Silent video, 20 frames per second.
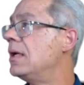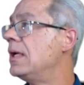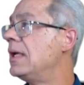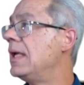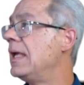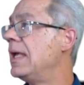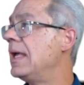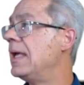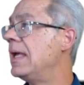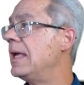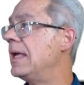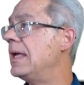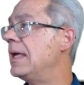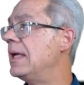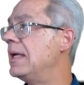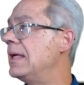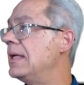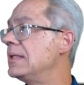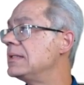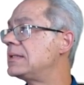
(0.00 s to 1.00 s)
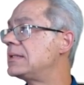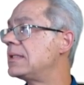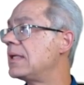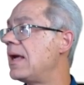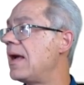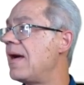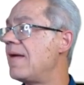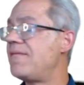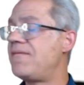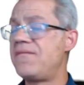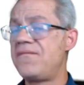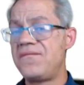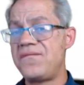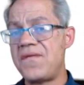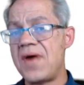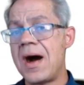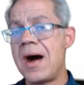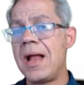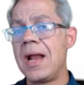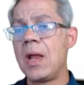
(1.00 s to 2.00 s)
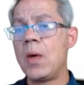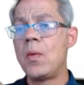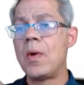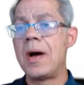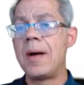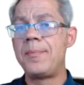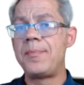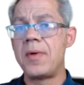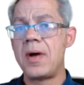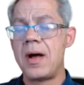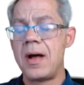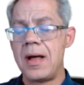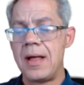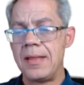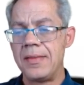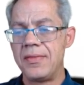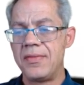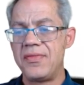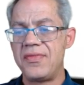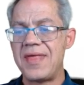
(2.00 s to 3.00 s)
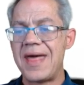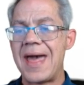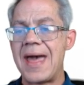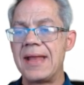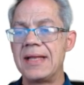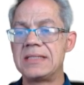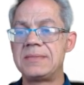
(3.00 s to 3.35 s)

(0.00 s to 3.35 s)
is a follow-up on that.